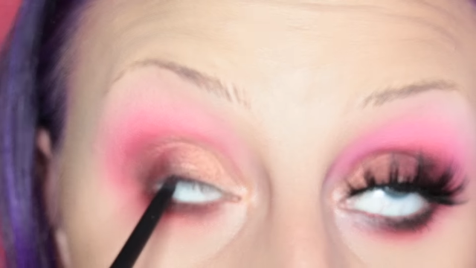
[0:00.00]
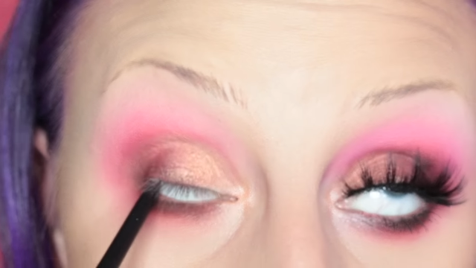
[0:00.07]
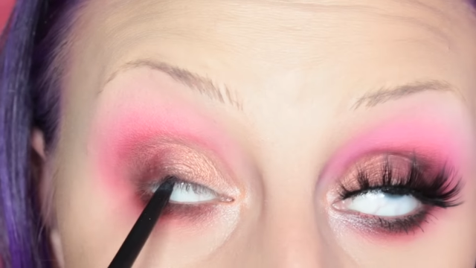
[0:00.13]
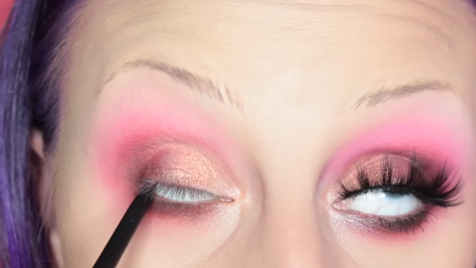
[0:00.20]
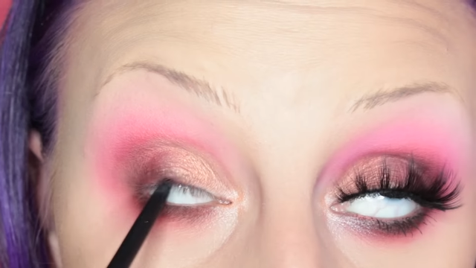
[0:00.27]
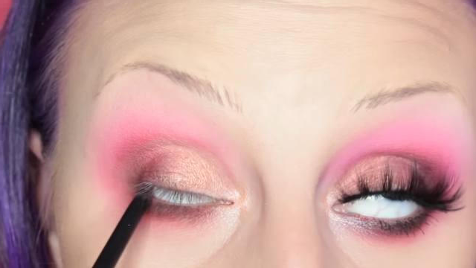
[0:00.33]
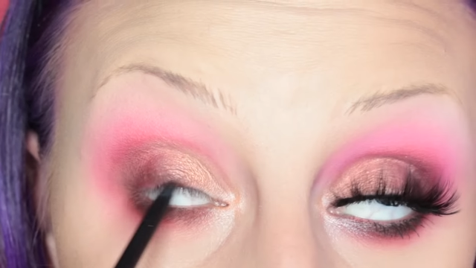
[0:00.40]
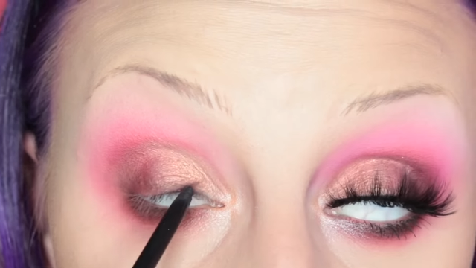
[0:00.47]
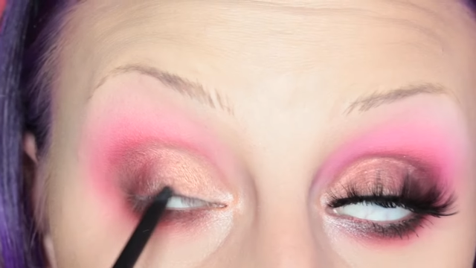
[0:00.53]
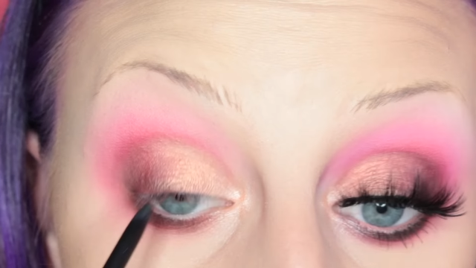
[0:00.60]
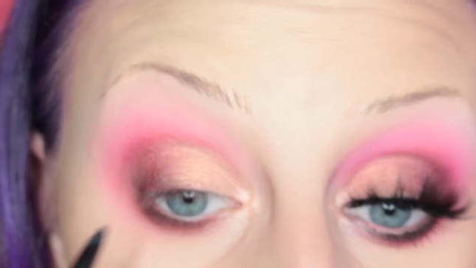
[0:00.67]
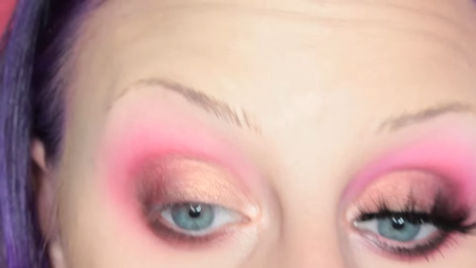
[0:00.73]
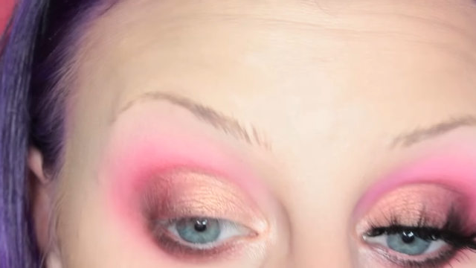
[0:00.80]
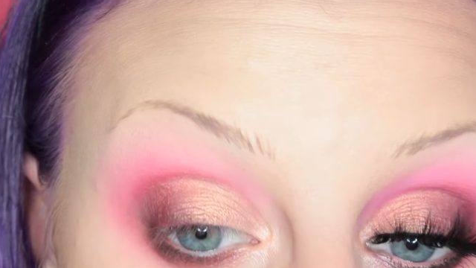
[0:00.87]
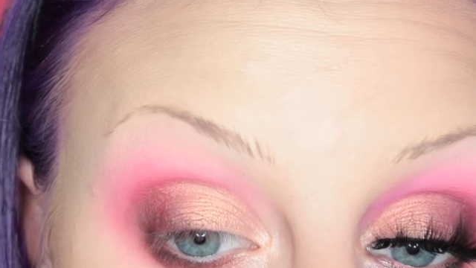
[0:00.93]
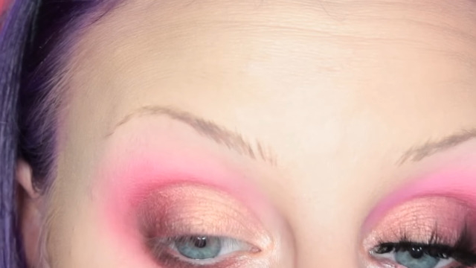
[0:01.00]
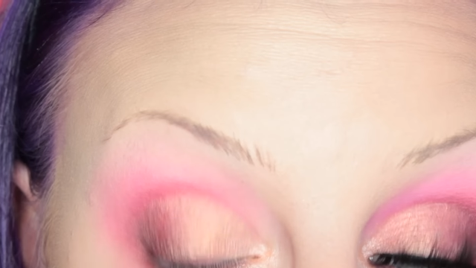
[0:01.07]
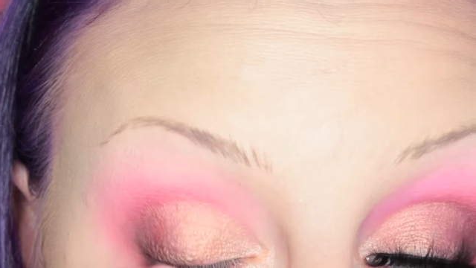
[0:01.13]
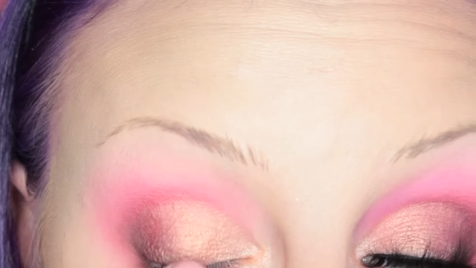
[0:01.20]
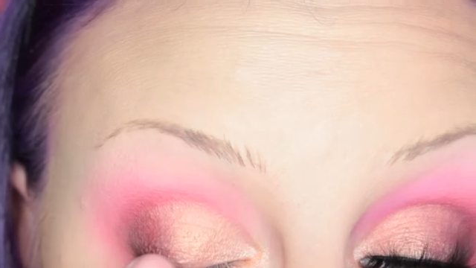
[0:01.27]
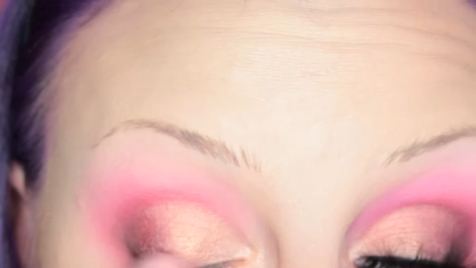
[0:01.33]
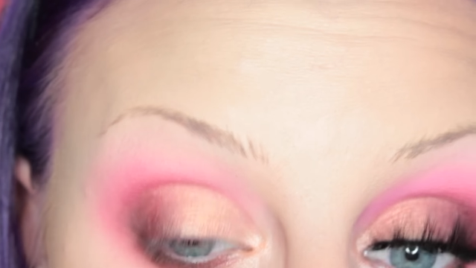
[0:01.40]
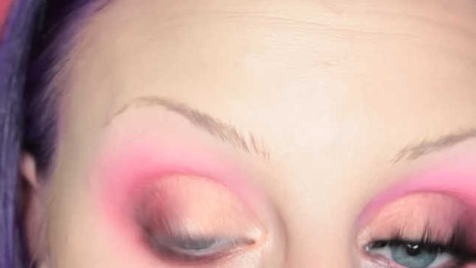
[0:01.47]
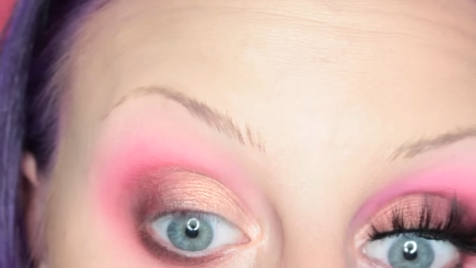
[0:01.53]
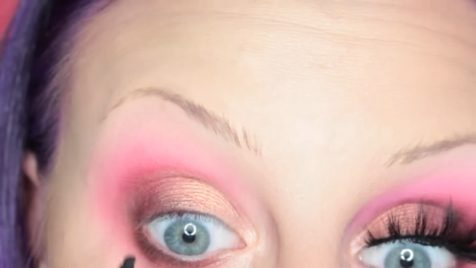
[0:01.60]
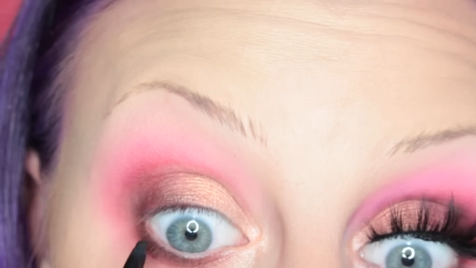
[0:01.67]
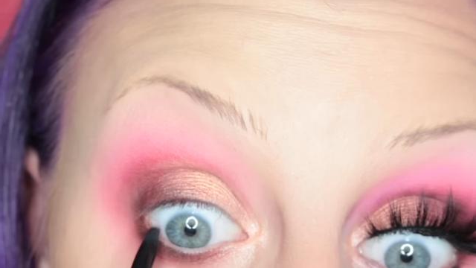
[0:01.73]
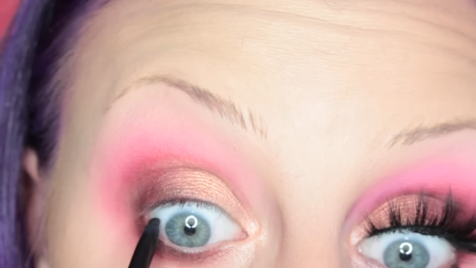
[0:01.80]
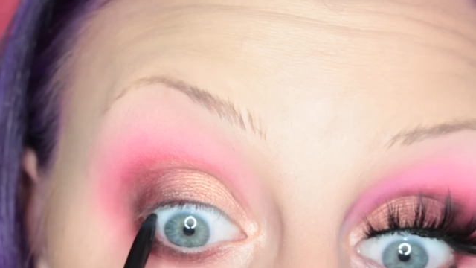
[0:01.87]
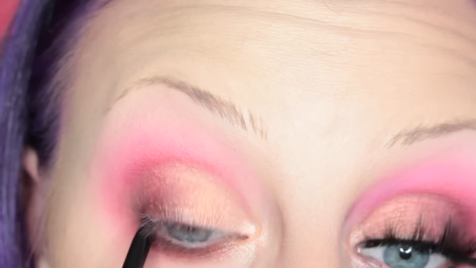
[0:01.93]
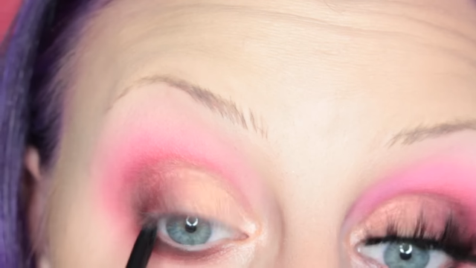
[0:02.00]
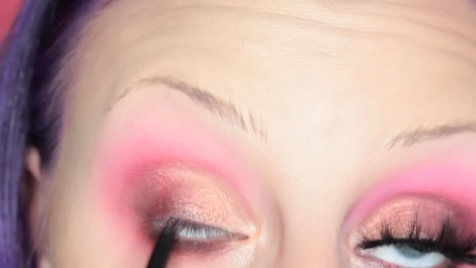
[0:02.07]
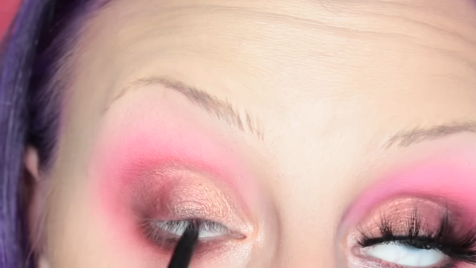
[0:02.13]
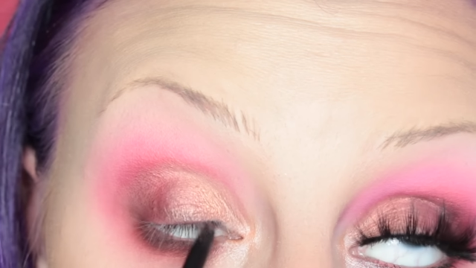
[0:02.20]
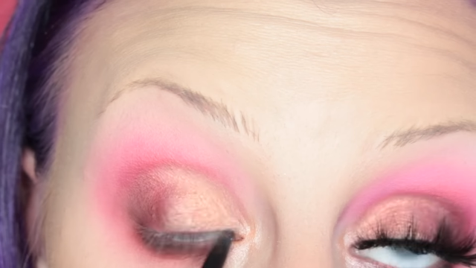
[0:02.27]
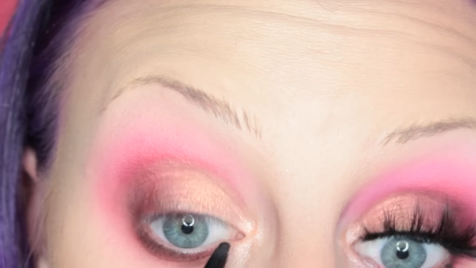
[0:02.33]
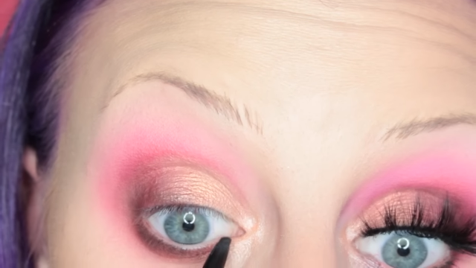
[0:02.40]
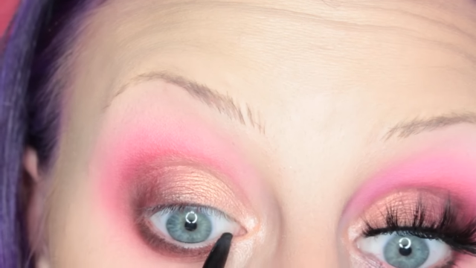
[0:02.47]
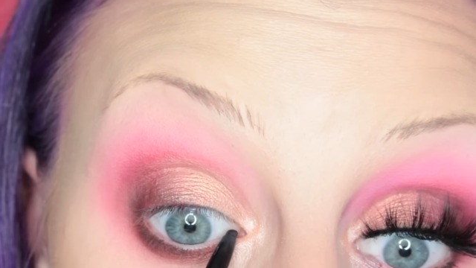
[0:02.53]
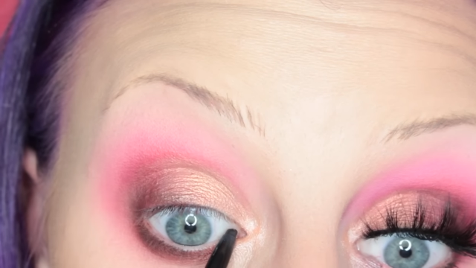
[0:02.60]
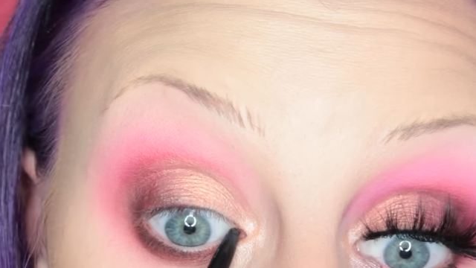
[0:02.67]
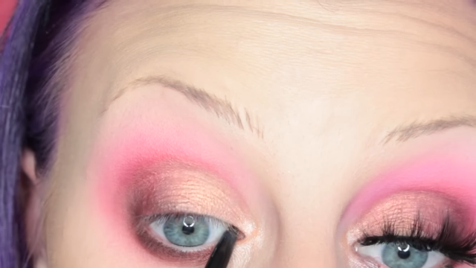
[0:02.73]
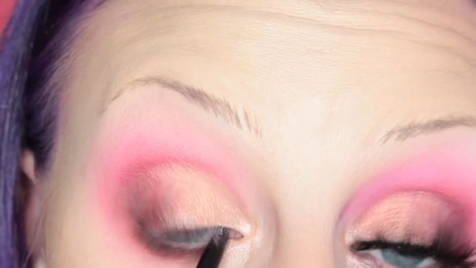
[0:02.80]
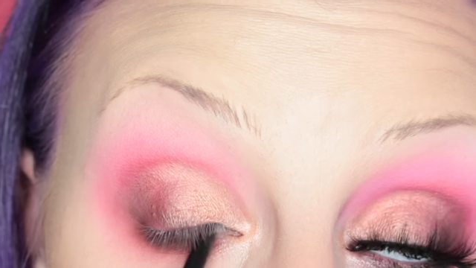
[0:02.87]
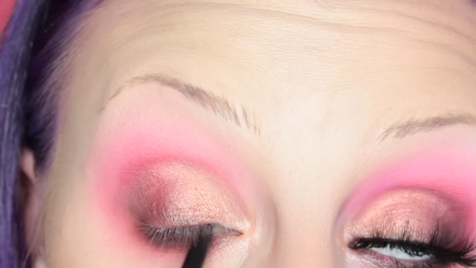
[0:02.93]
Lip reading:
No face is visible, so there are no lips to read.